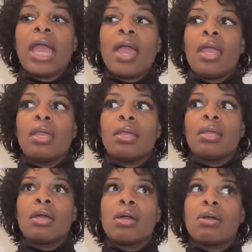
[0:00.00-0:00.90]
that
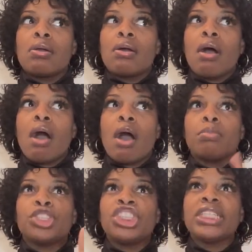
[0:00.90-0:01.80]

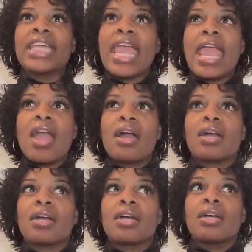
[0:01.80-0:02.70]
she can't
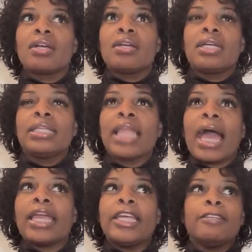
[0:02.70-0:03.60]

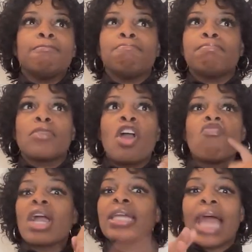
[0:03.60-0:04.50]
like
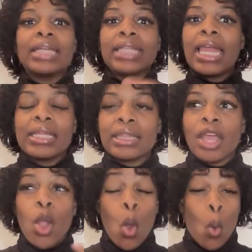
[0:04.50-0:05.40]
recognize
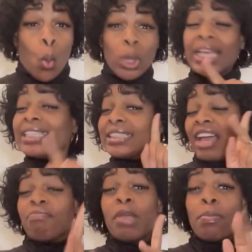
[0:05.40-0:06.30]
anything. We
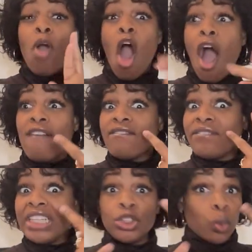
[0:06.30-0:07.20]
deaf people are
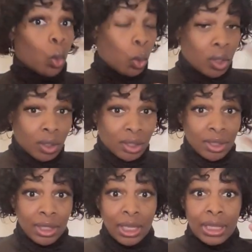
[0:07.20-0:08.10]
visual.
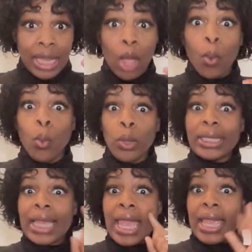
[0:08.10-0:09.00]
Like we
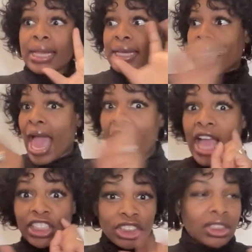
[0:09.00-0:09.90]
can
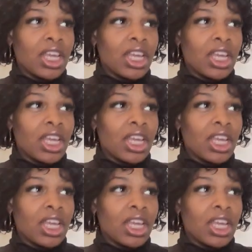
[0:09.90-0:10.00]
catch.